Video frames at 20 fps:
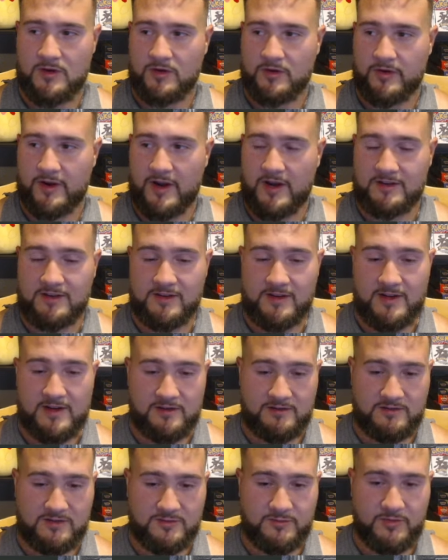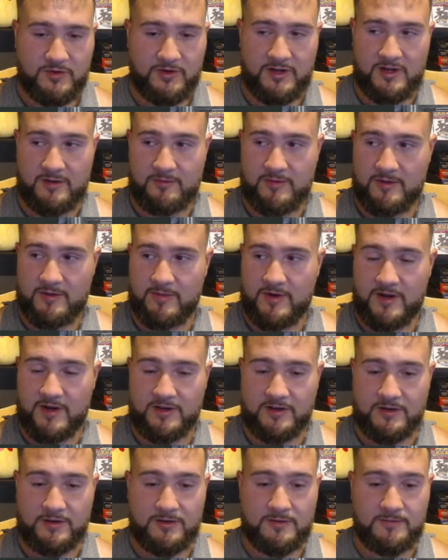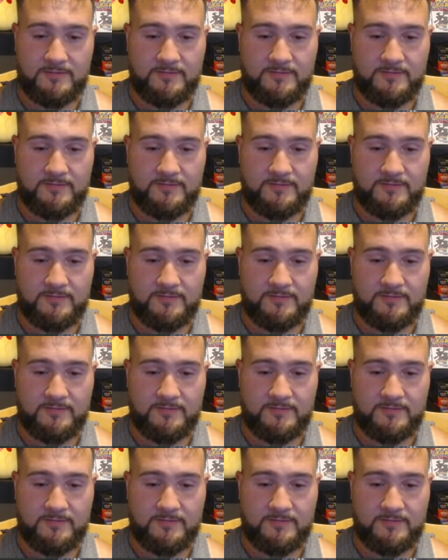cracked it out and just put it in my binder.